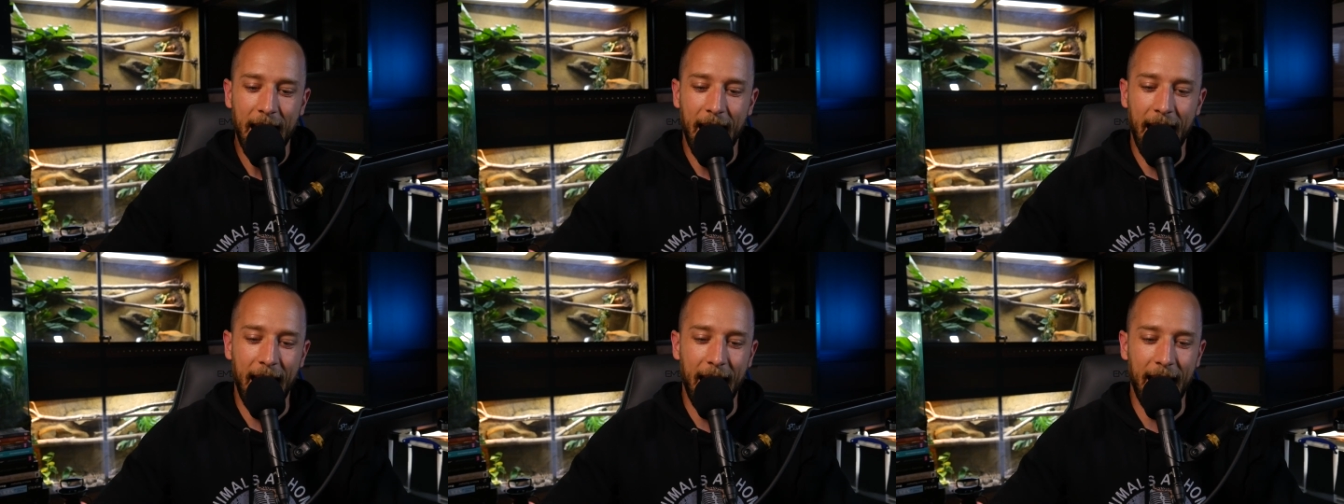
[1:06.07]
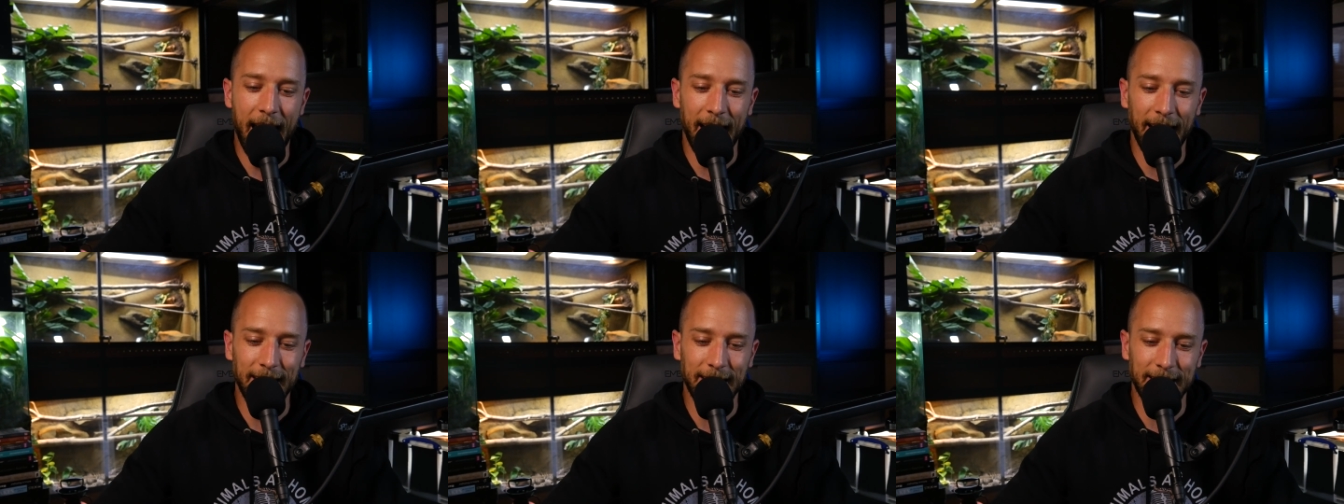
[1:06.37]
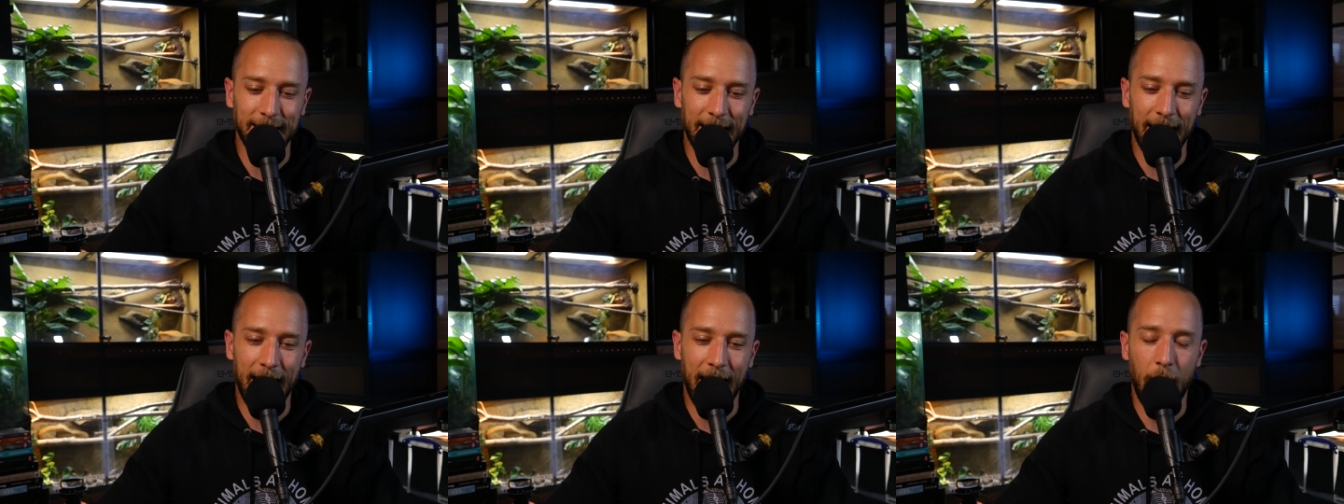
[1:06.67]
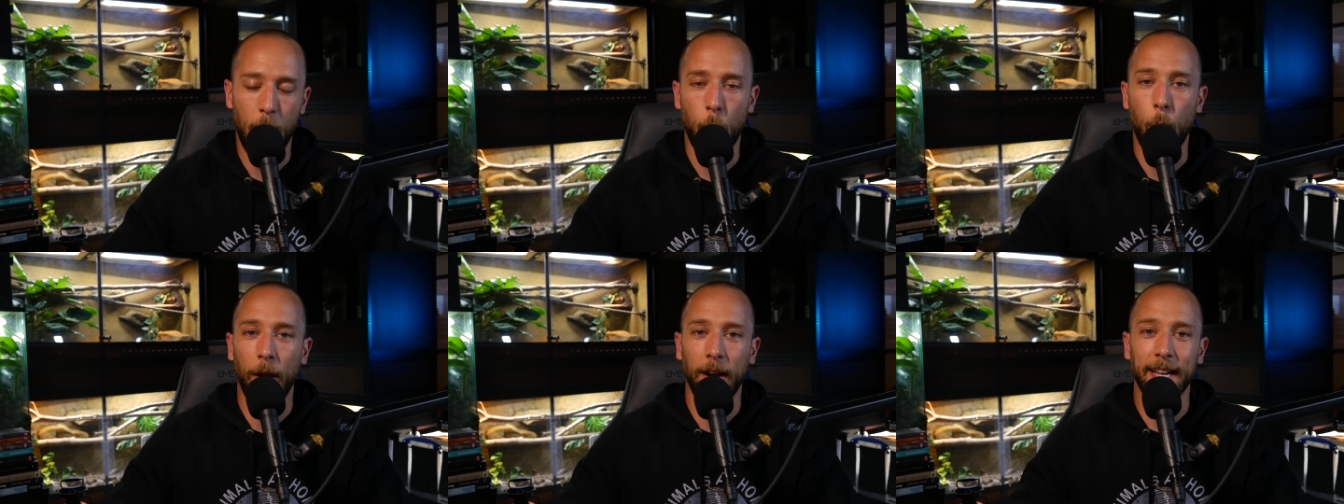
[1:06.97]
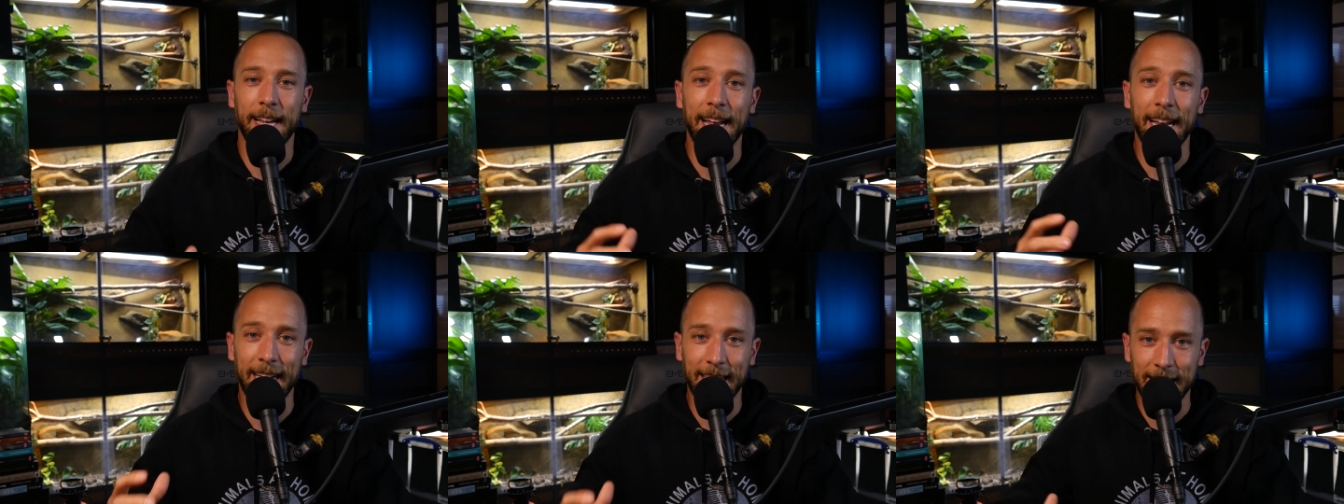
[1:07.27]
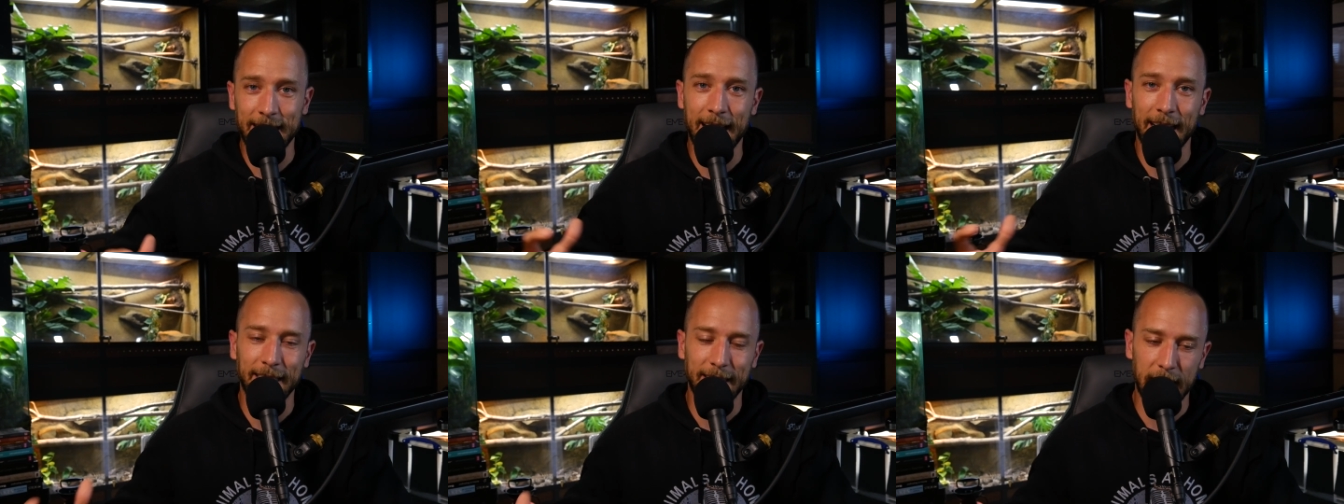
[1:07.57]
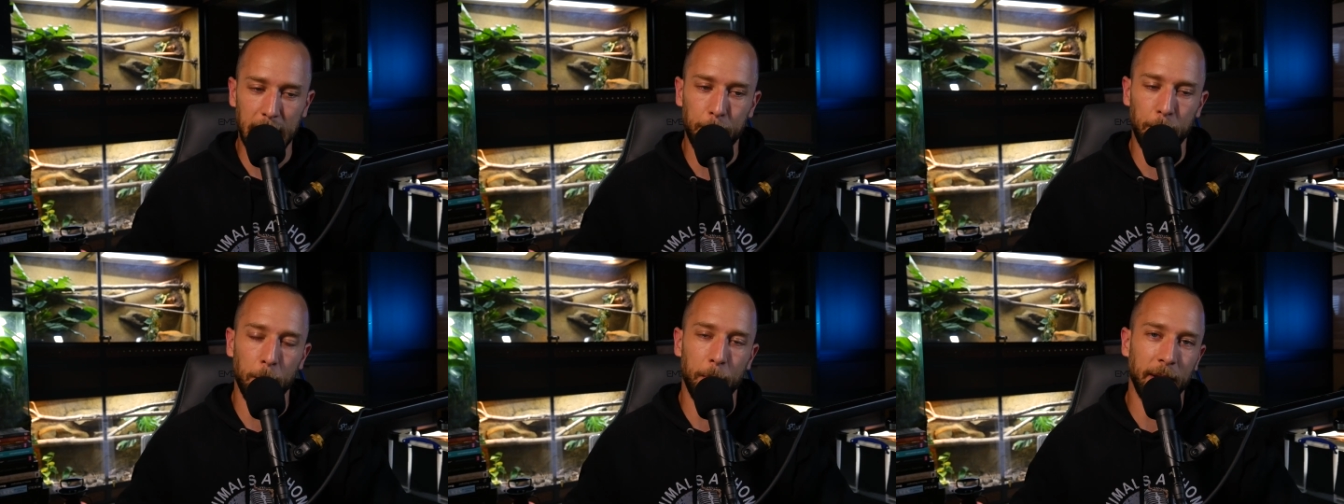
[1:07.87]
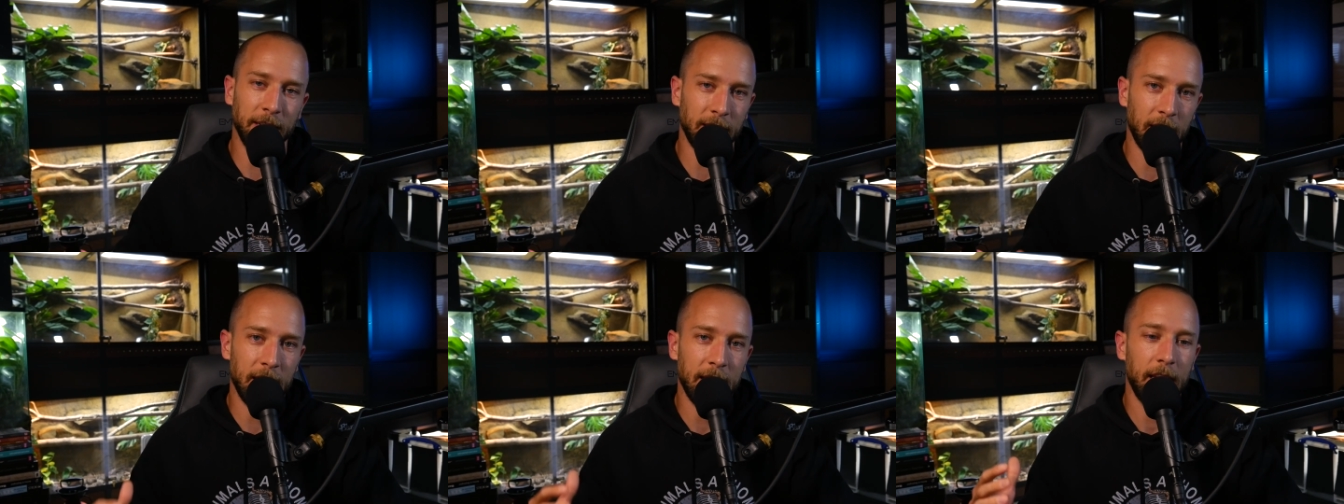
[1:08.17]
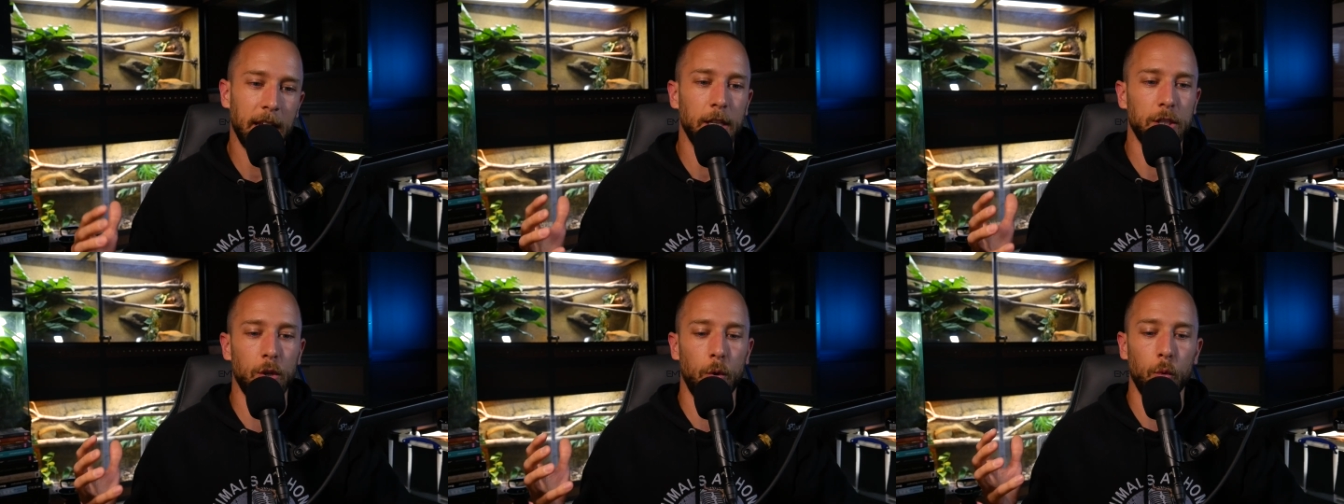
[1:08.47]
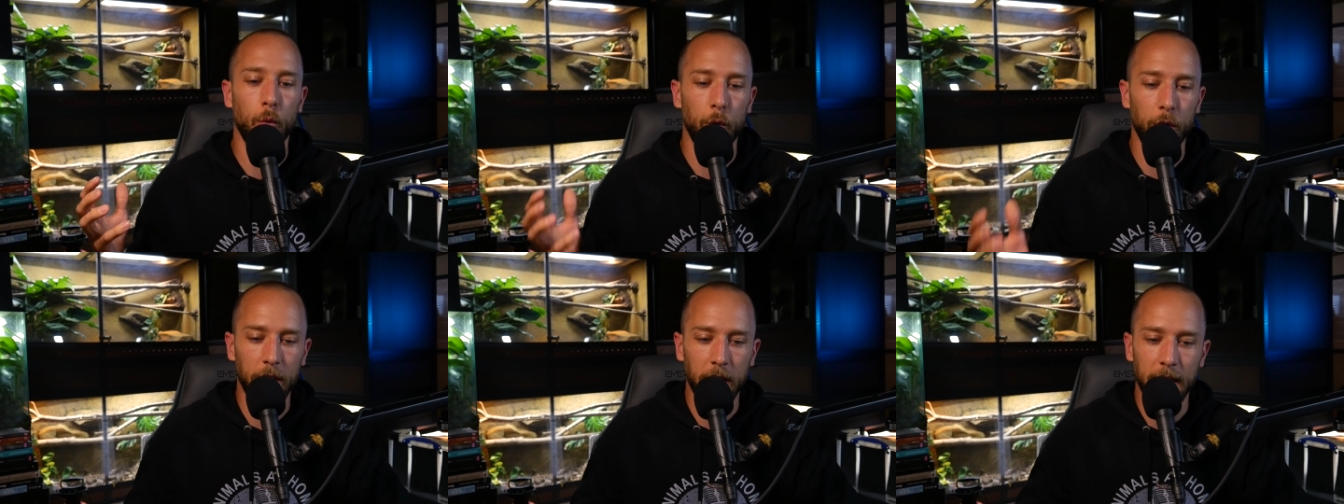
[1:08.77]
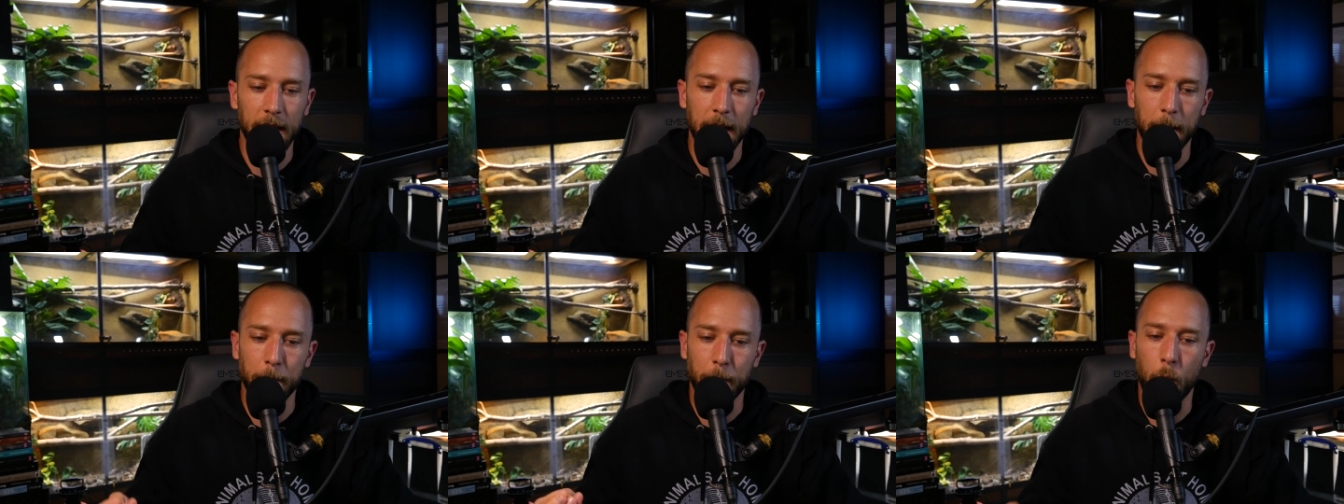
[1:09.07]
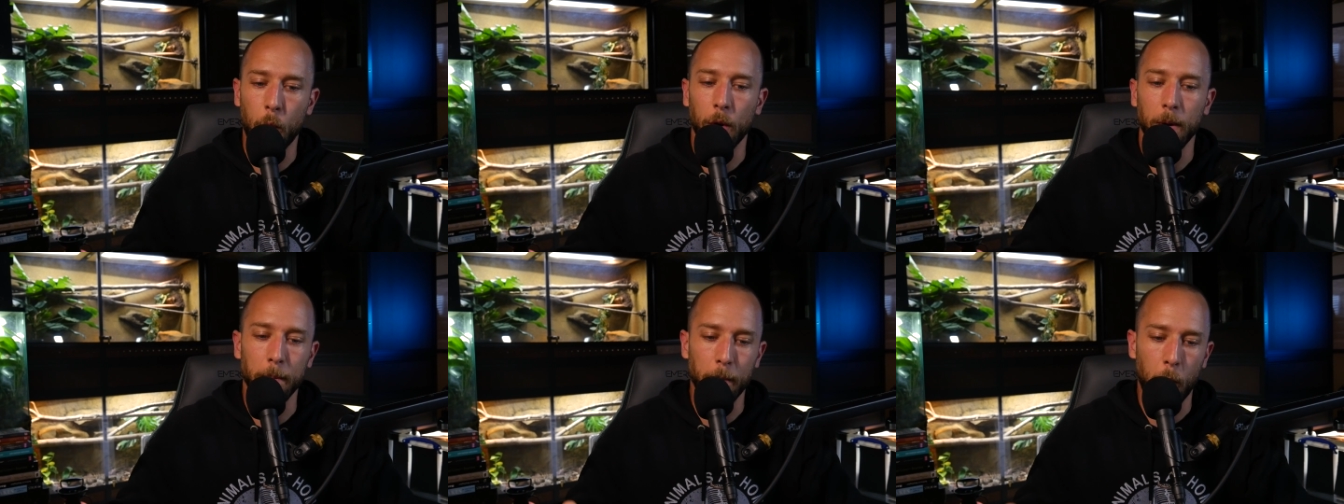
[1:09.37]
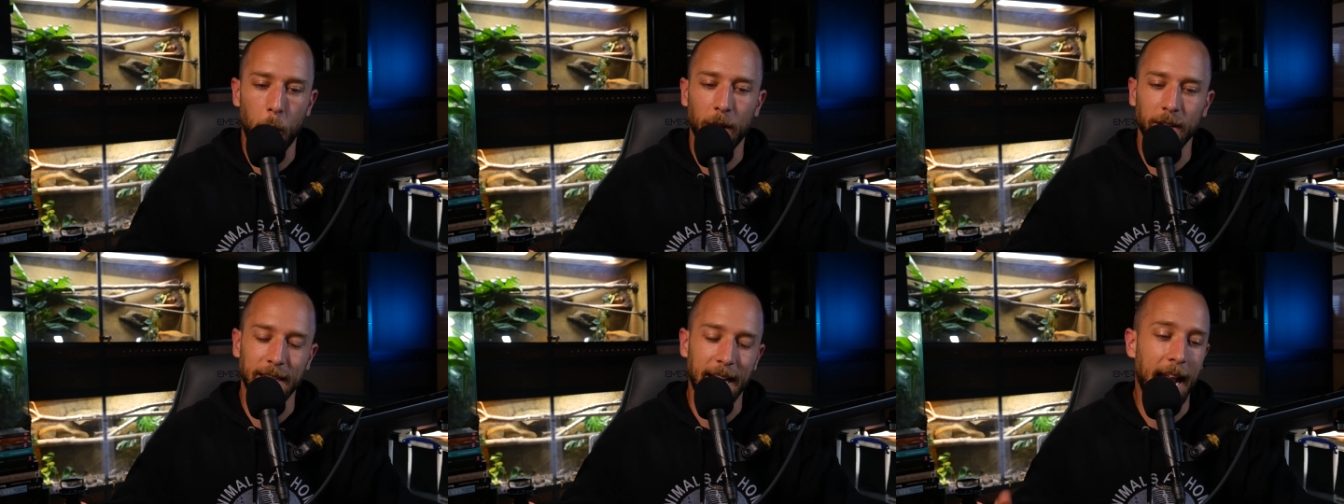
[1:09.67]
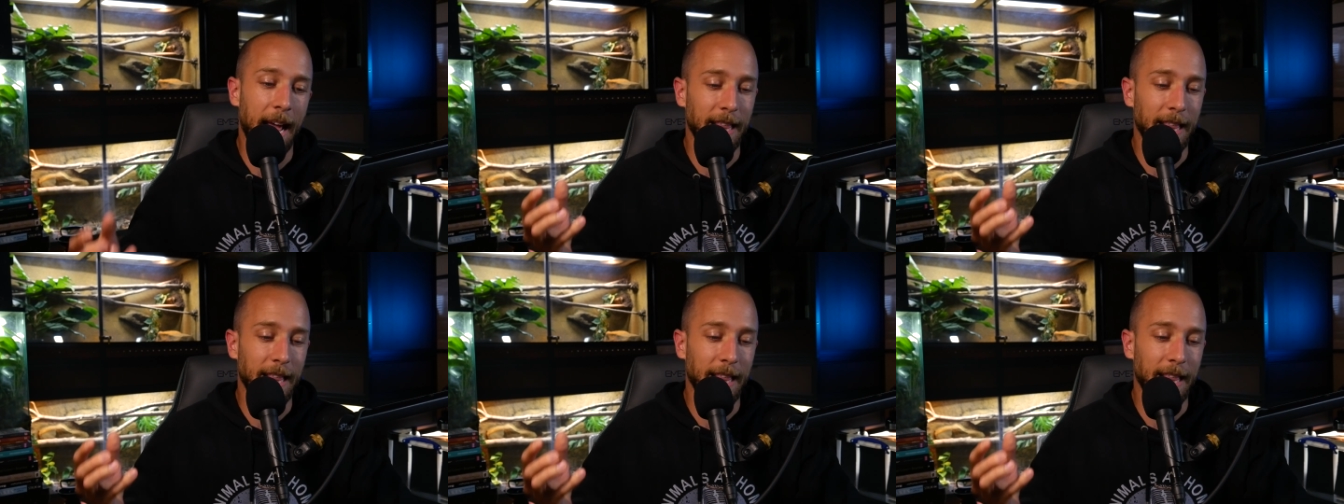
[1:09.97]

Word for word: And uh, I want to get into that deeper because I think it is a really important point.